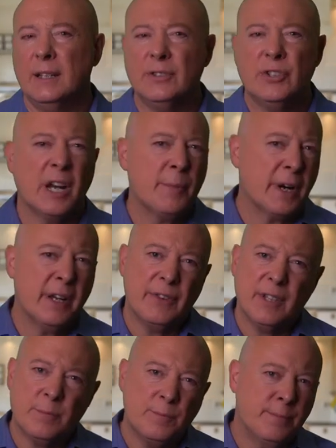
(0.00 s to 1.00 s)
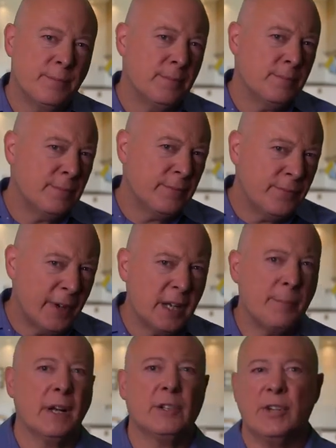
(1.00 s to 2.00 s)
John and Mary, this
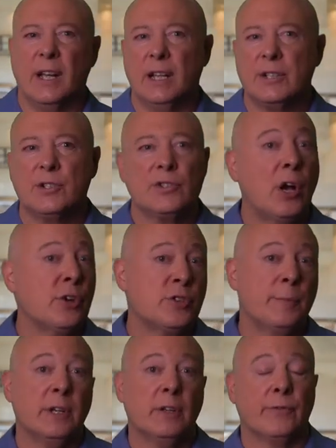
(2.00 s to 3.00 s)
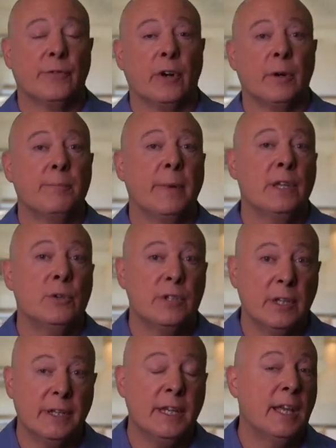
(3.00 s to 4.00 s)
fundamental challenge has also been confirmed by
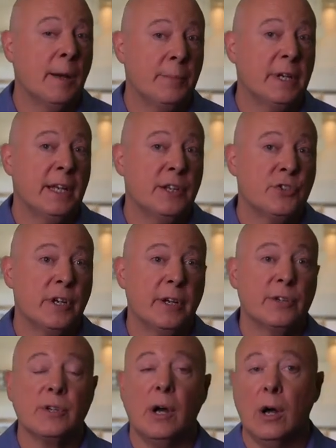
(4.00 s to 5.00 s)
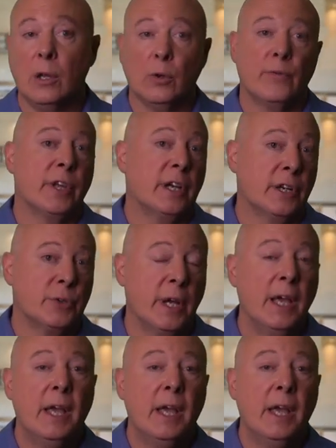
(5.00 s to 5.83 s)
utility company engineers all over the country.